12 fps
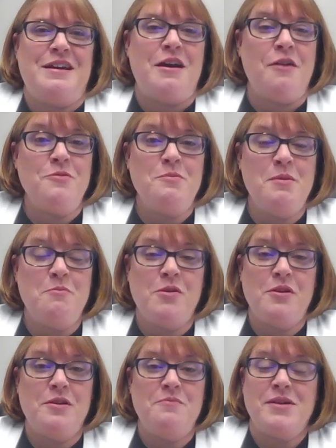I
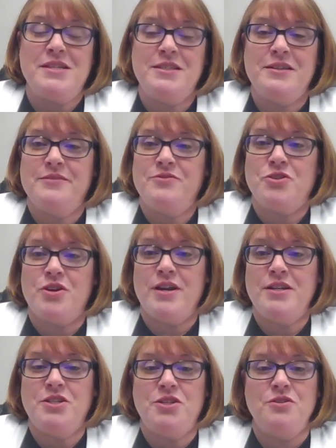remember myself
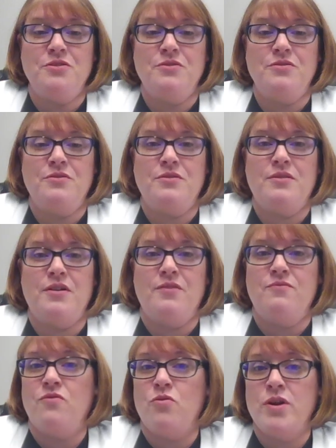trying to
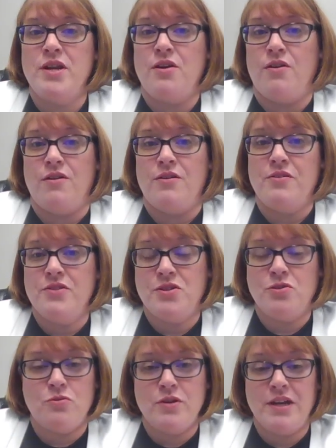avoid all the
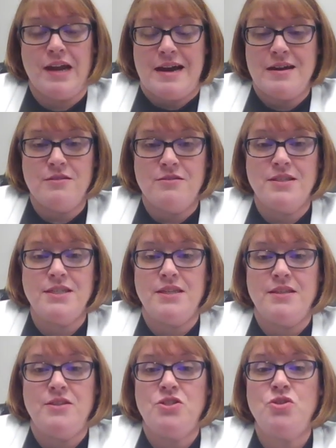toy aisles
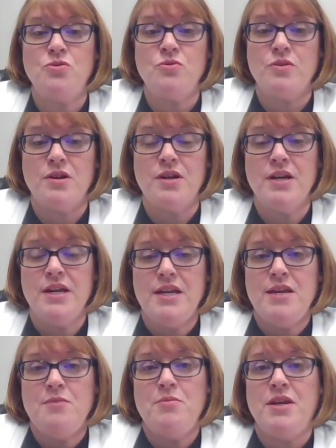in the store
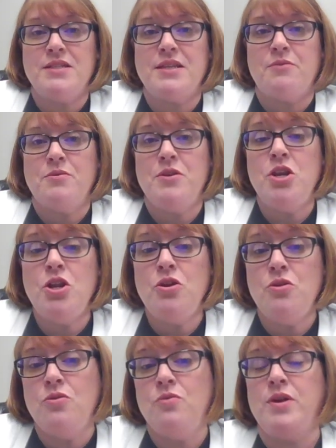because I
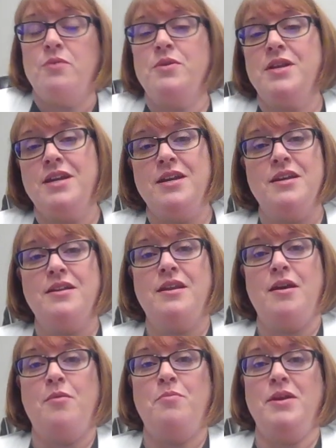knew it would
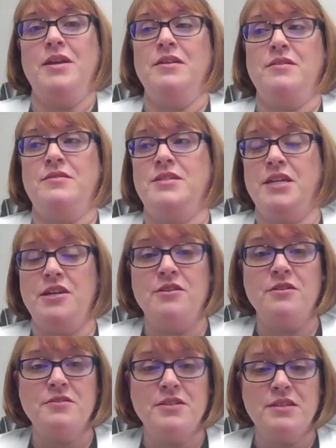end up in
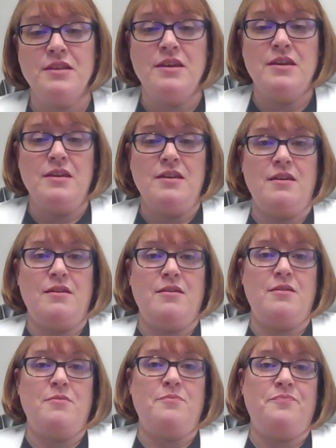tears,
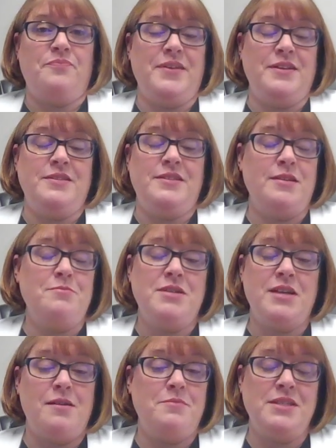and
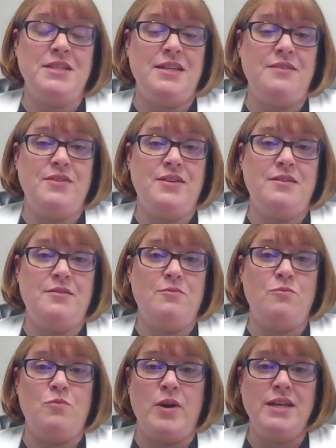sometimes
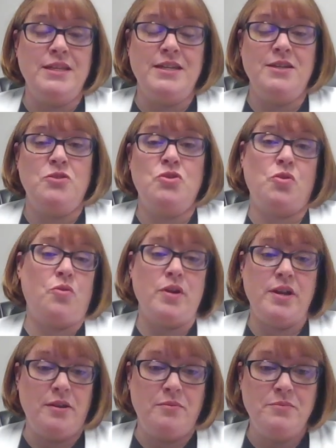even wailing
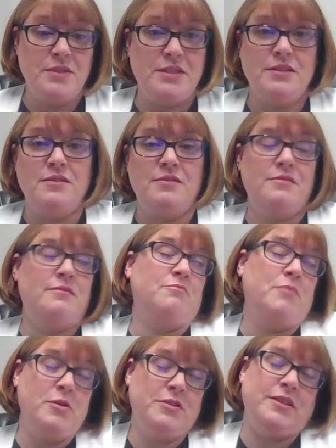screams,
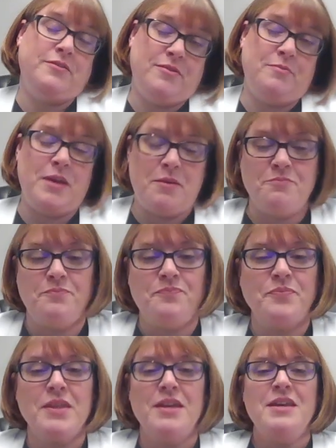mostly from
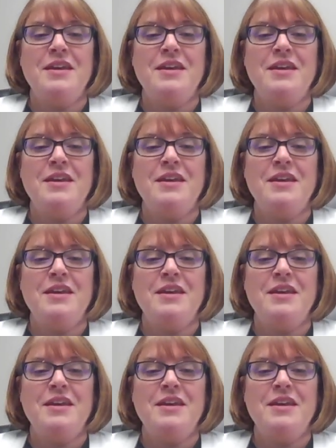them.